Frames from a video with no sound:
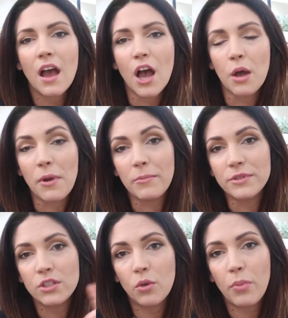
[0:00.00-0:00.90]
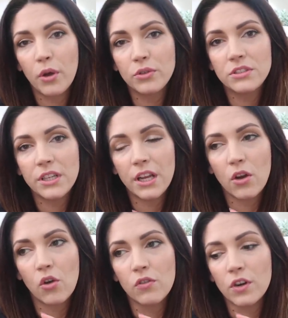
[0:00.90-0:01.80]
um, I'm still
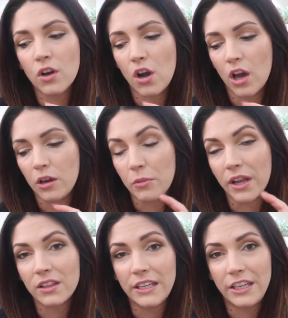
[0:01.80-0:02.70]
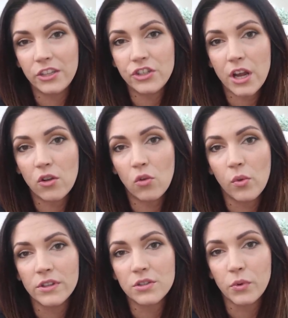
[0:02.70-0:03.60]
posting over on my cleaning channel
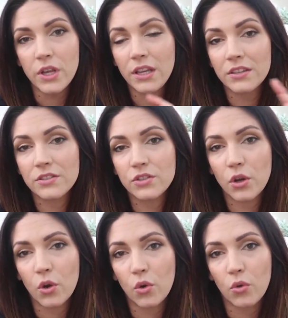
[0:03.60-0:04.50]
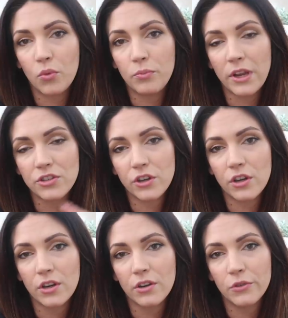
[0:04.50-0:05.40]
once a week, so make sure
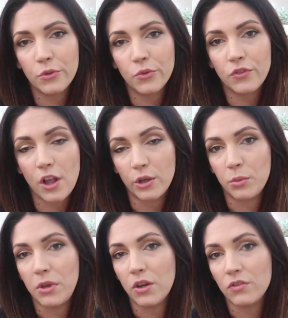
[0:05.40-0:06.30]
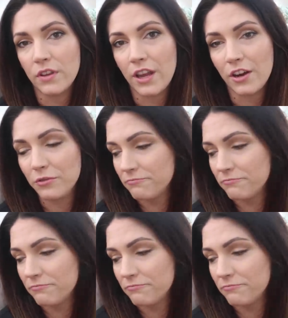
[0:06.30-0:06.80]
you're following me over there.